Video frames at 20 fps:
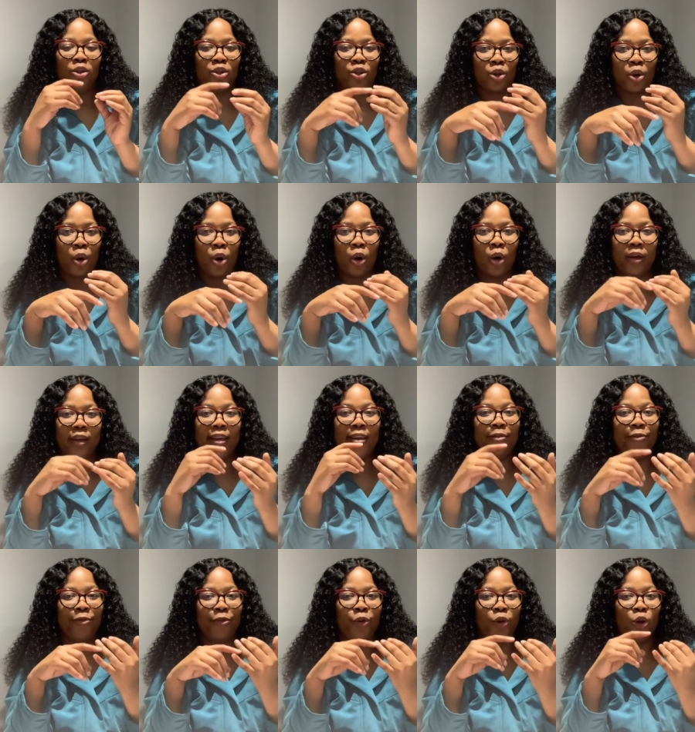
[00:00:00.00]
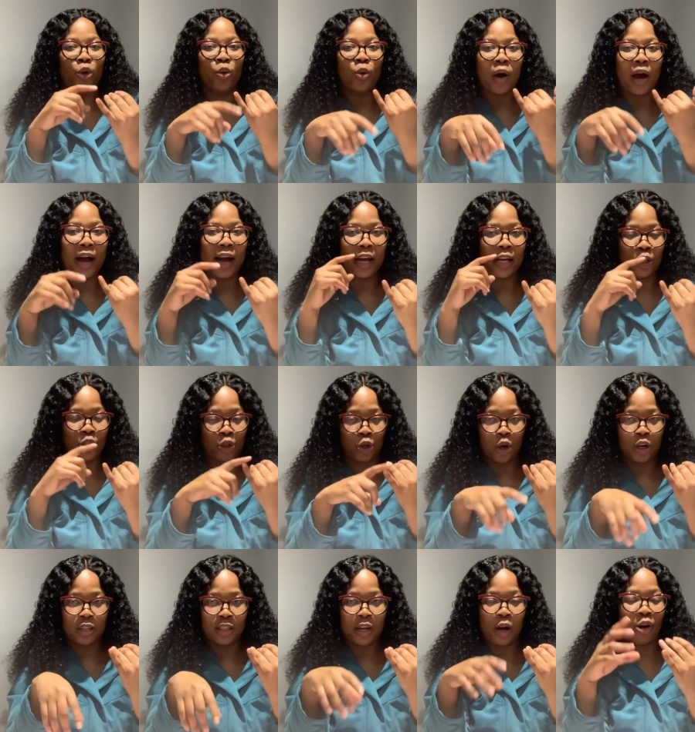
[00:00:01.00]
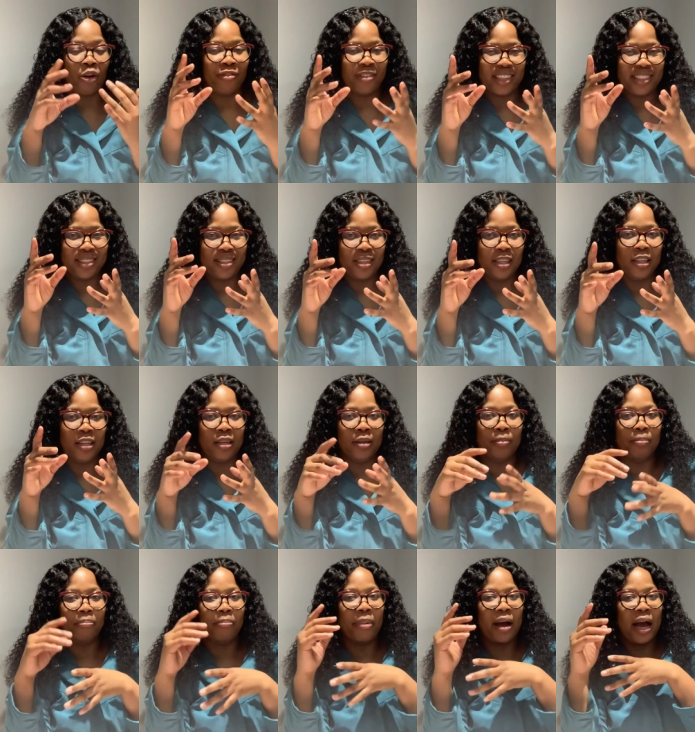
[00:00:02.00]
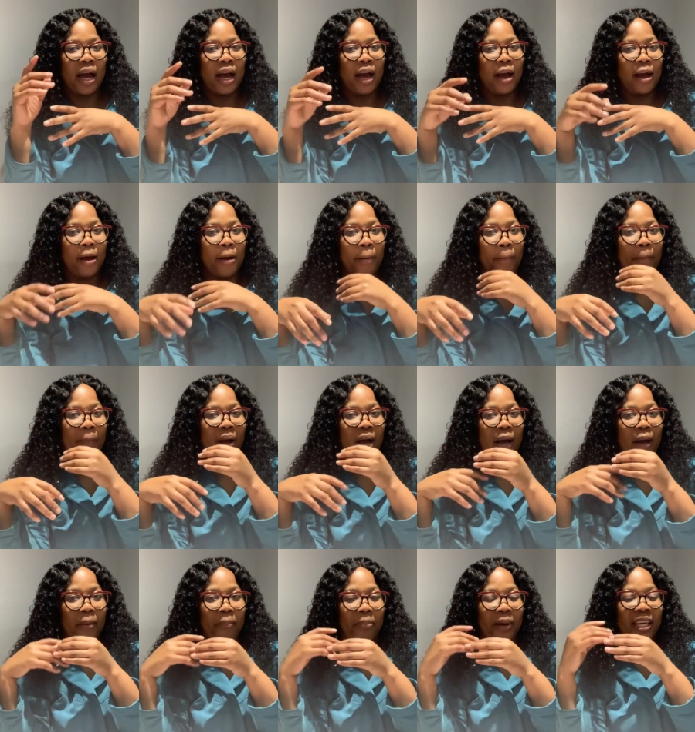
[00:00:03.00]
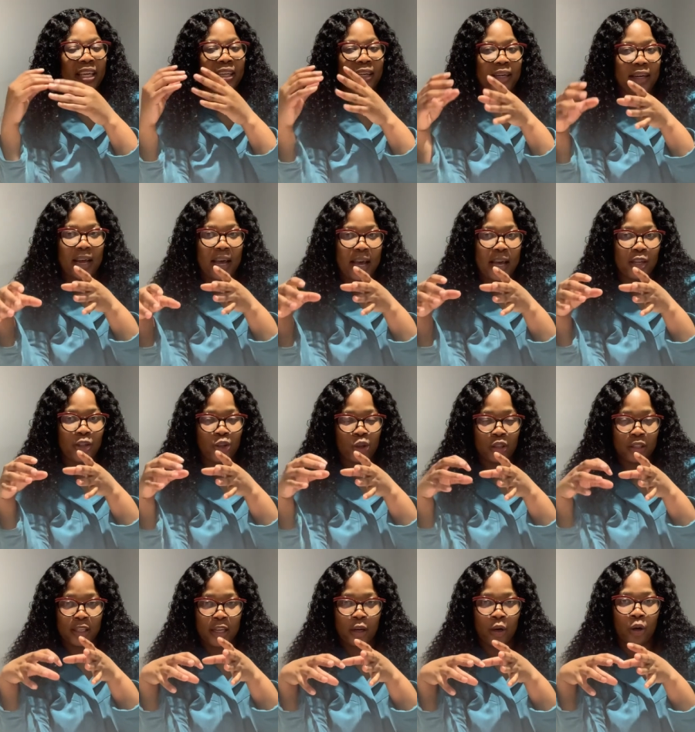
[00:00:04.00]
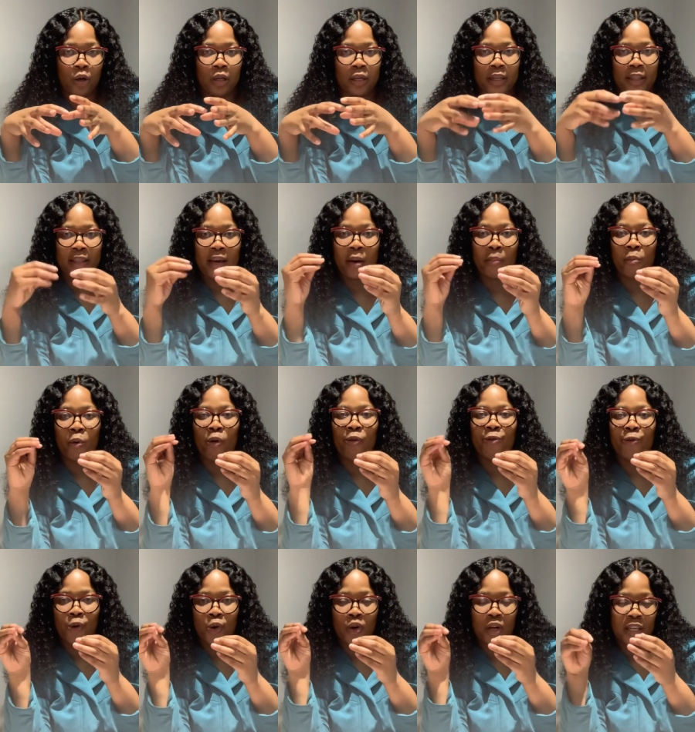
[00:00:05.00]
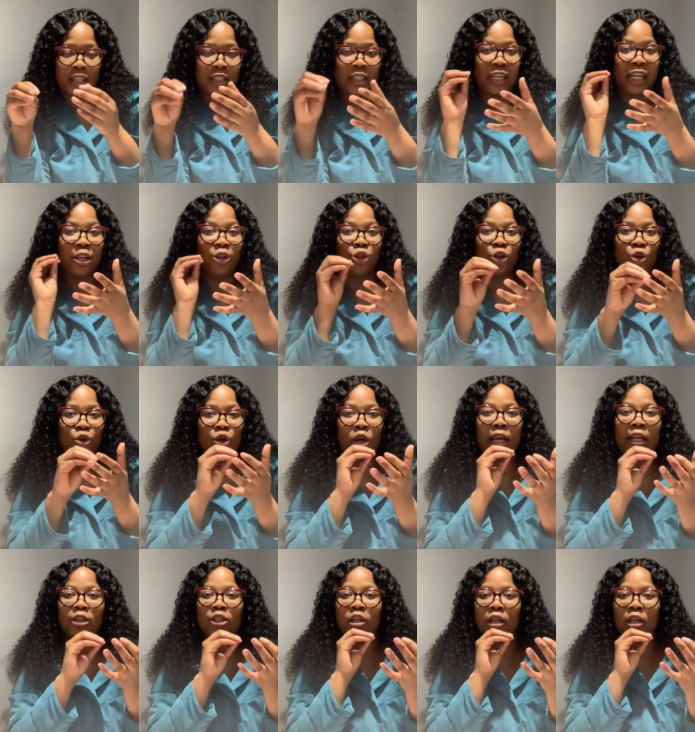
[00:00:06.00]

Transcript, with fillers: so if you are a doctor obviously ba ba ba ira dilo more focused into in